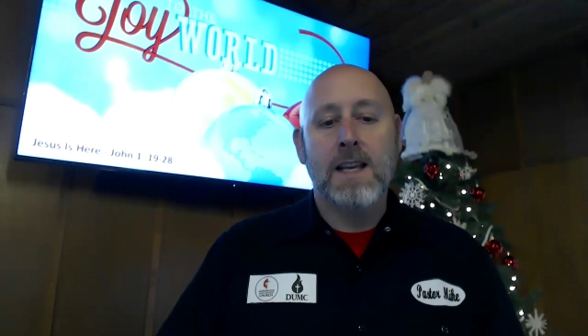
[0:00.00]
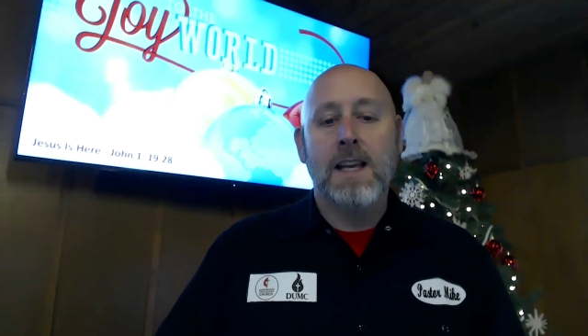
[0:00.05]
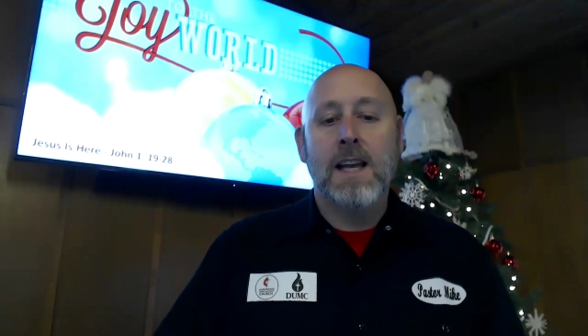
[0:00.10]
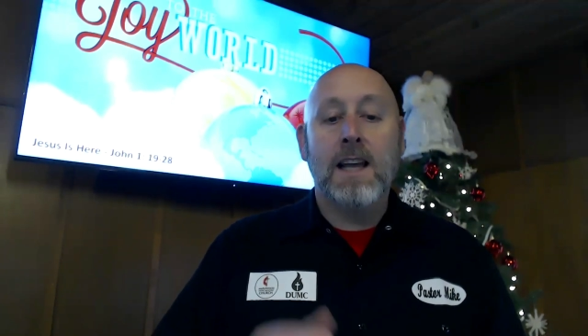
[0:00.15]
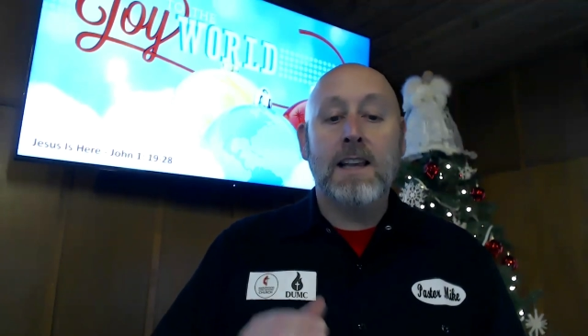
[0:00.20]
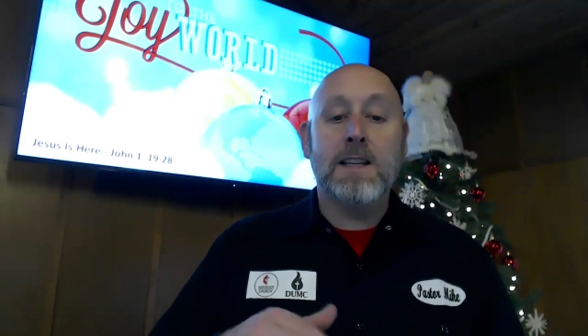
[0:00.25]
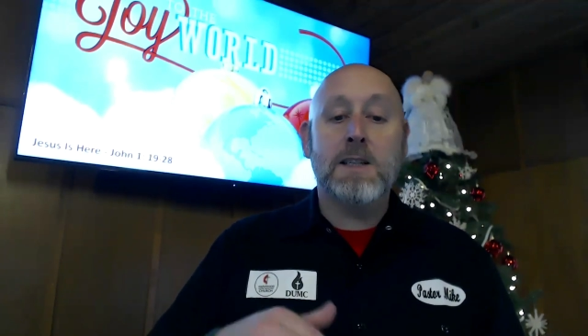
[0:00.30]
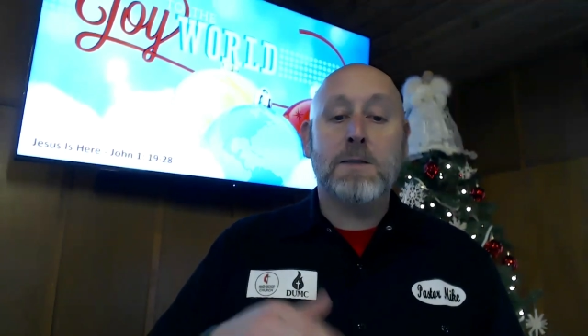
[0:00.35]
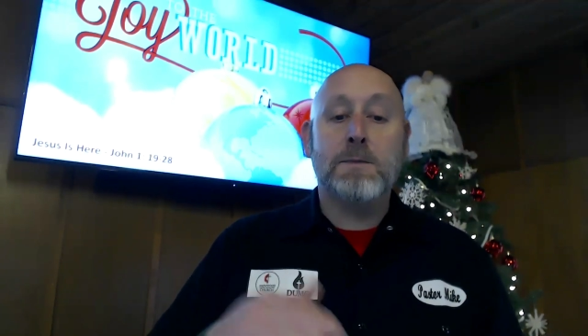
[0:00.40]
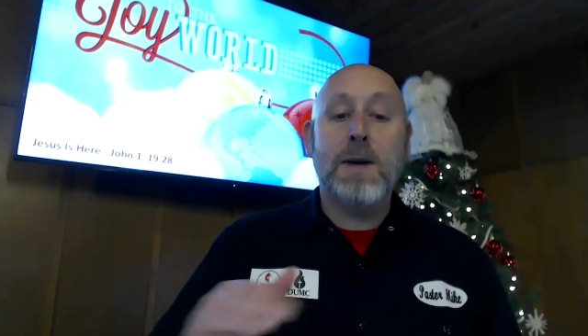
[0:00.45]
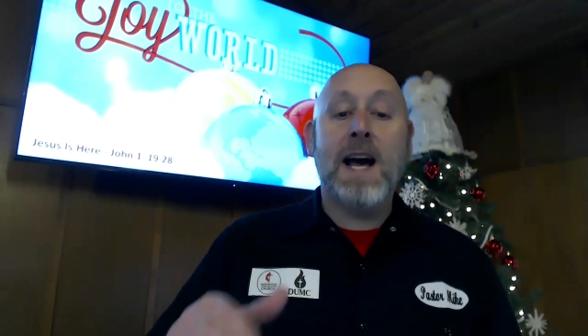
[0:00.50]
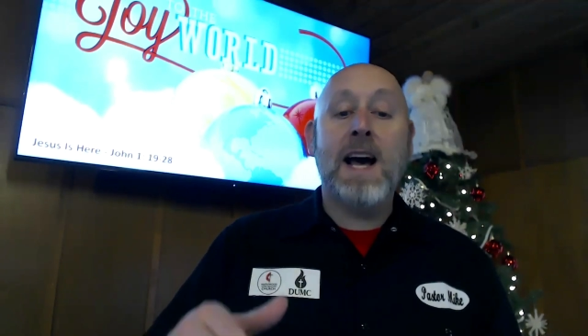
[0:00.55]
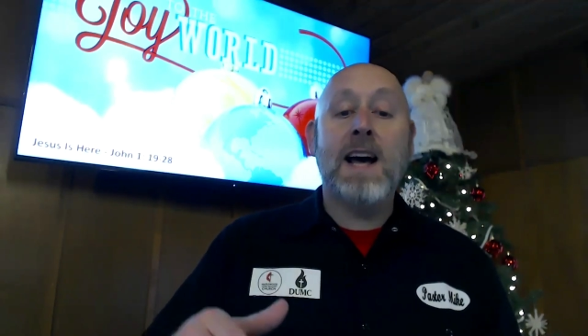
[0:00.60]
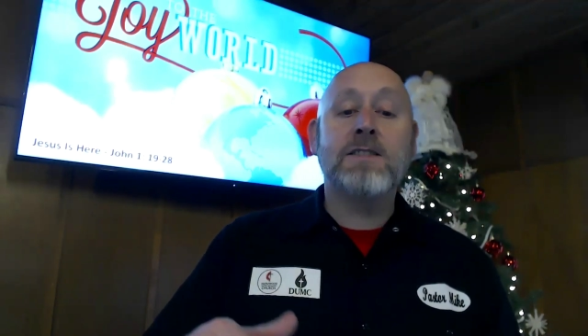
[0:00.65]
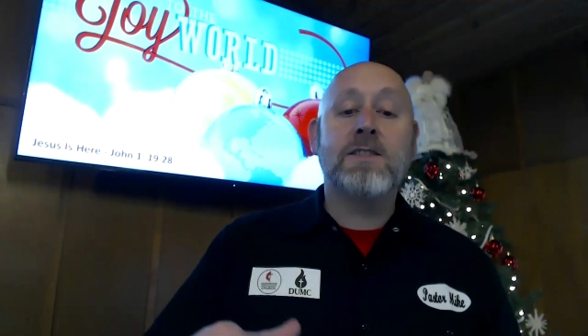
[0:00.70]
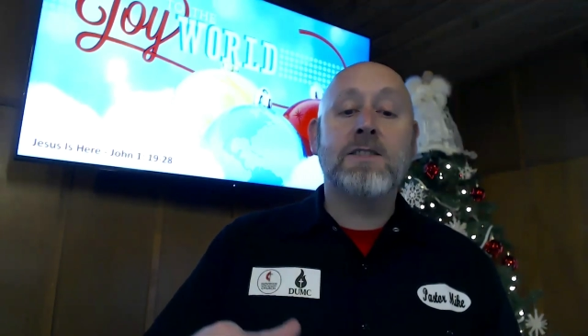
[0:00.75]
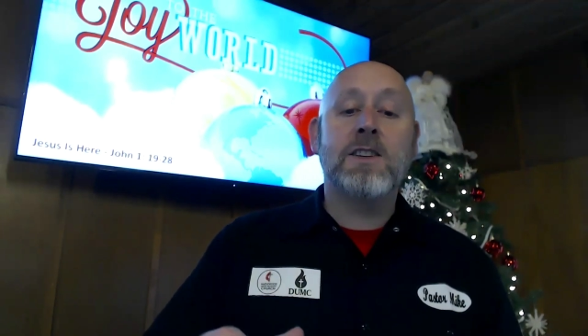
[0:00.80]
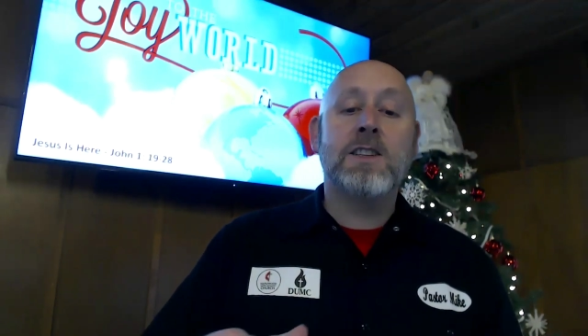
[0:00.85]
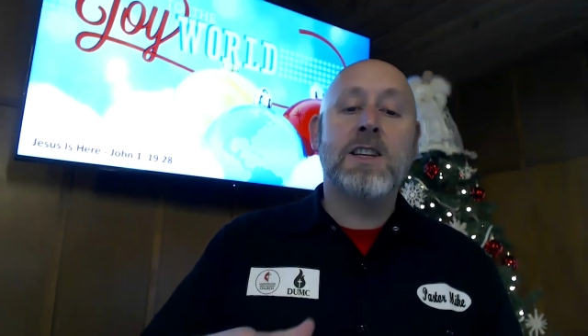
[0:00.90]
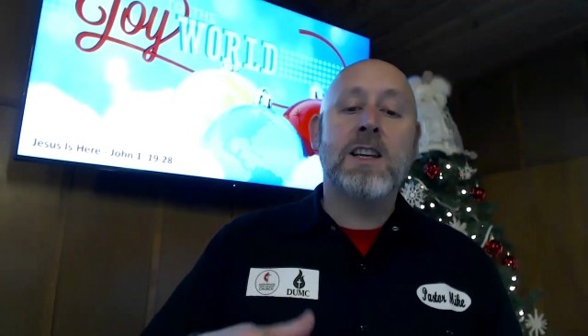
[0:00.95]
In this
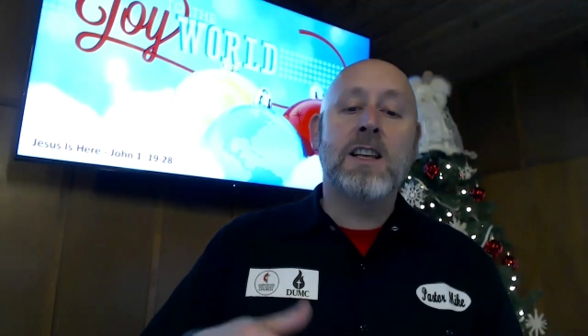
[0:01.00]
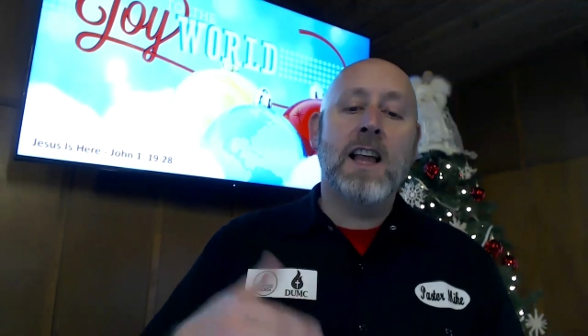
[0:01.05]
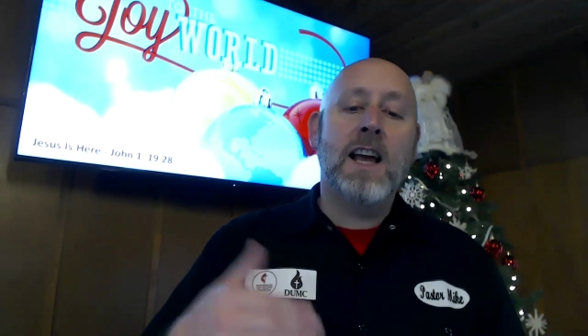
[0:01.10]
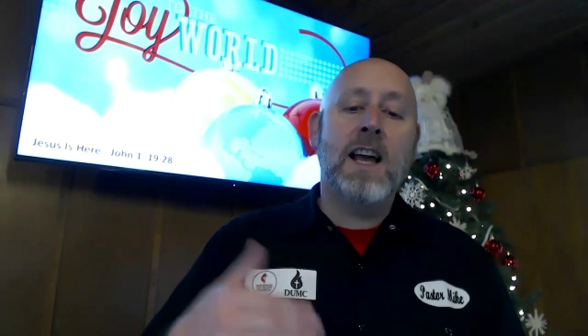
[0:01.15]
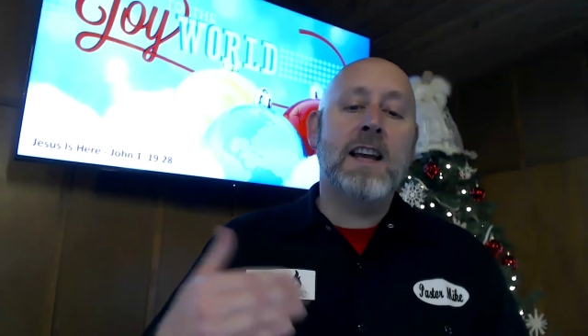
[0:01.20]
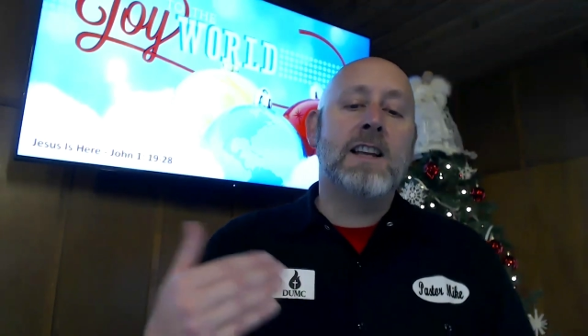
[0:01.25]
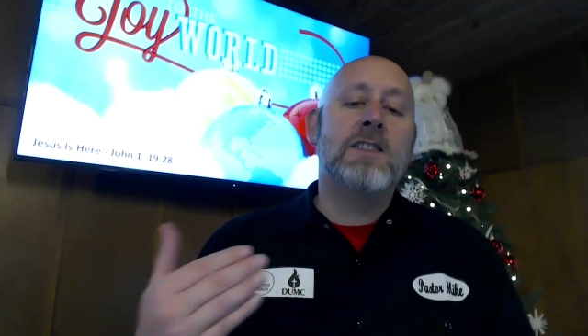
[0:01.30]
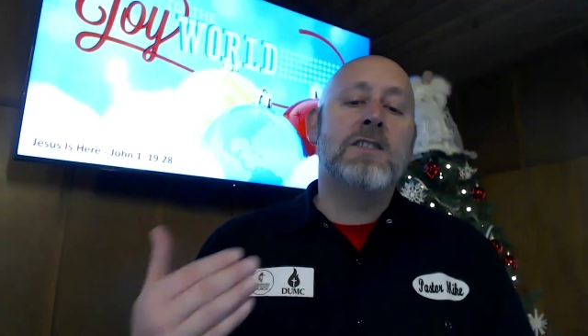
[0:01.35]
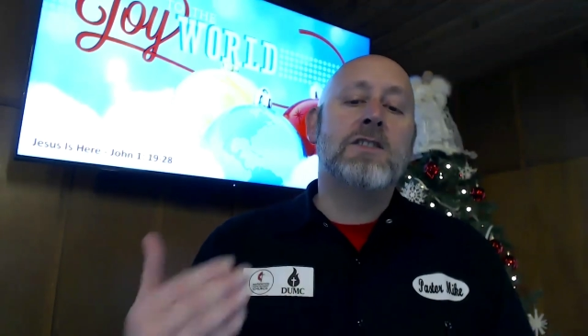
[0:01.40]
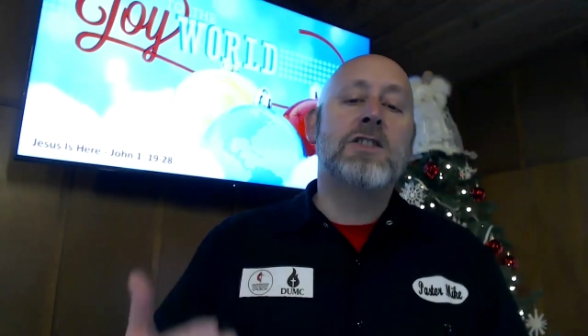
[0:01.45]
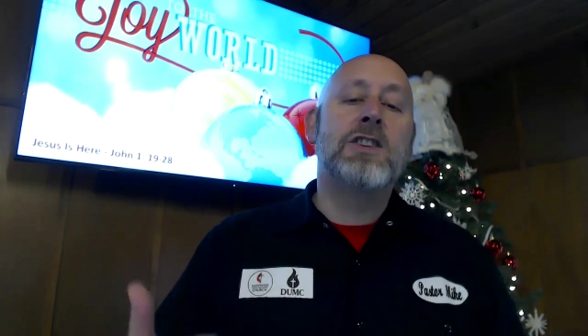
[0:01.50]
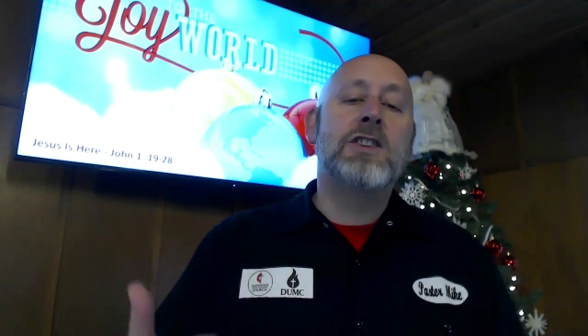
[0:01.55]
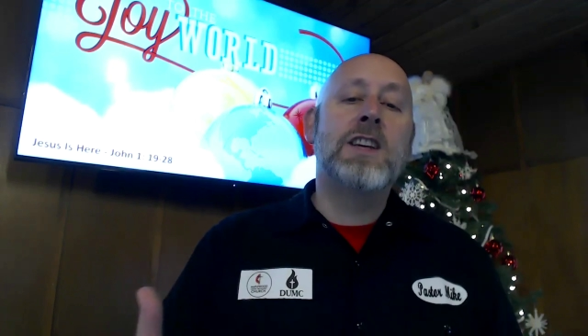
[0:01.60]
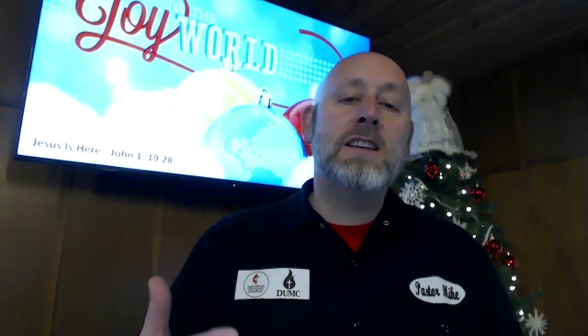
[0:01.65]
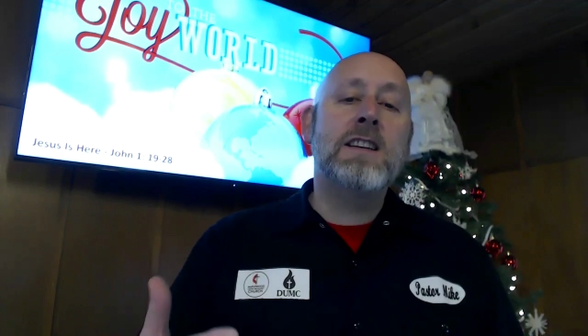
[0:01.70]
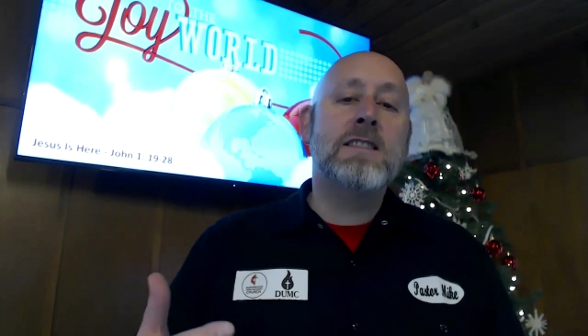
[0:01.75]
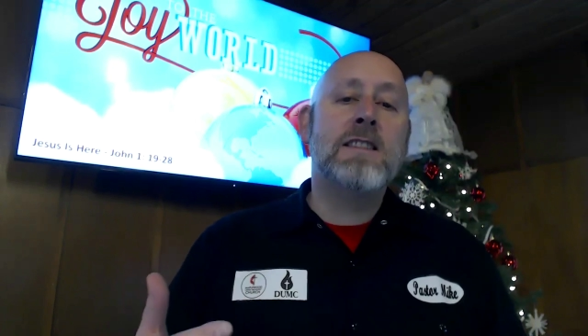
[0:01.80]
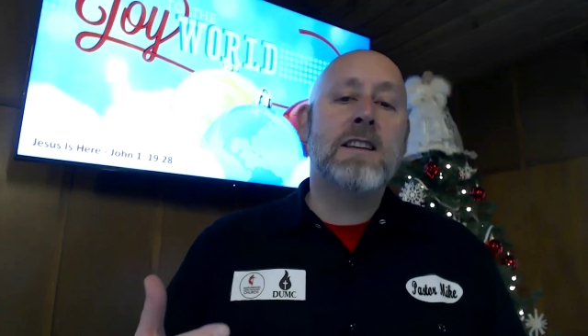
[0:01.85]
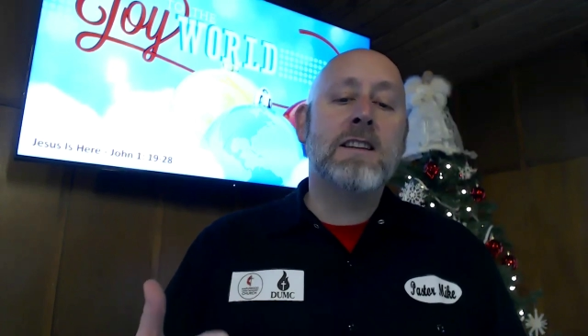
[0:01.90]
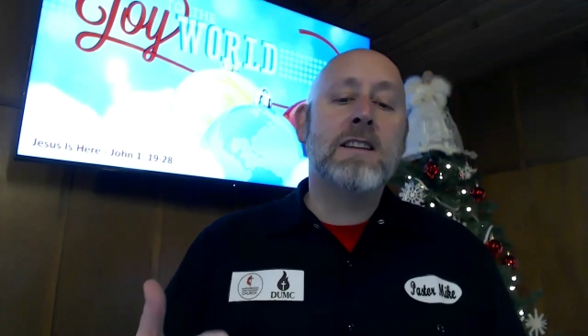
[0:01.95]
passage, he likens
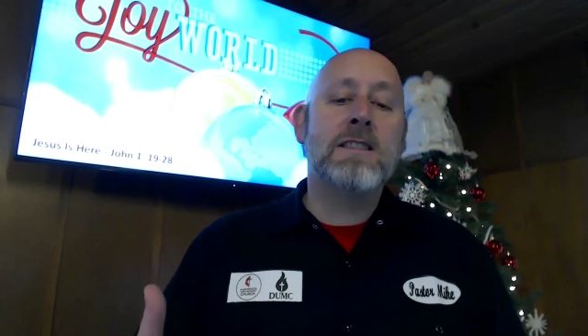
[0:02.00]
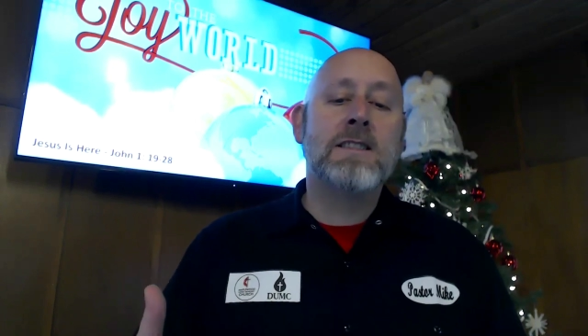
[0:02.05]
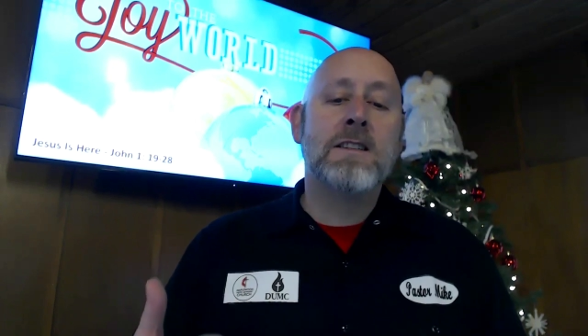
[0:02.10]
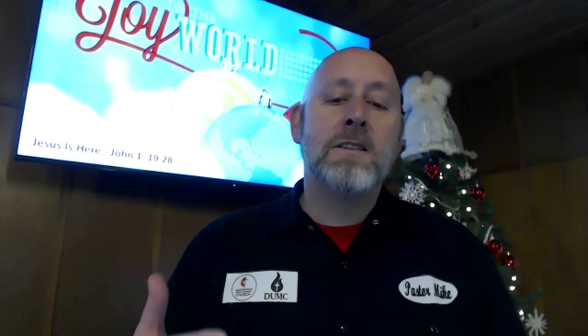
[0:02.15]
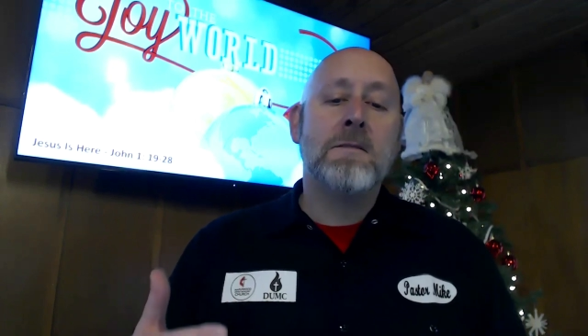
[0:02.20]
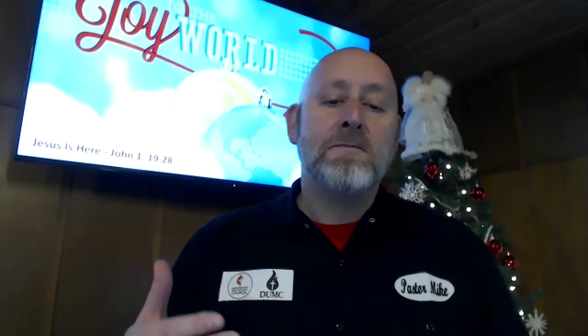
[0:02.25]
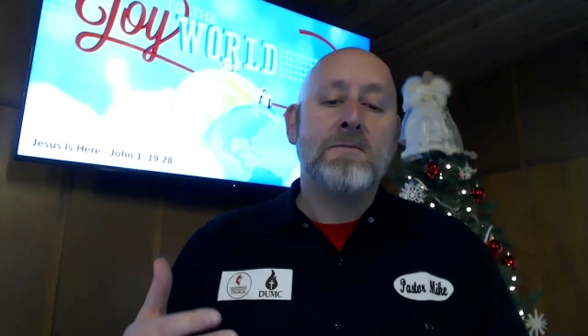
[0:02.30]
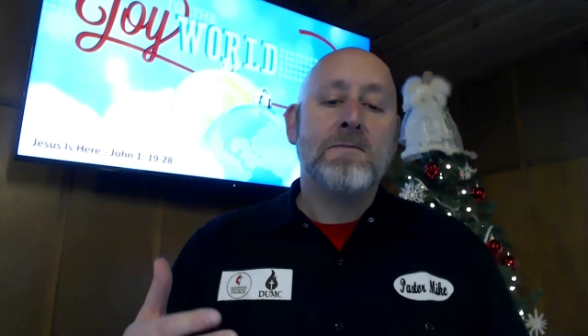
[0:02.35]
Jesus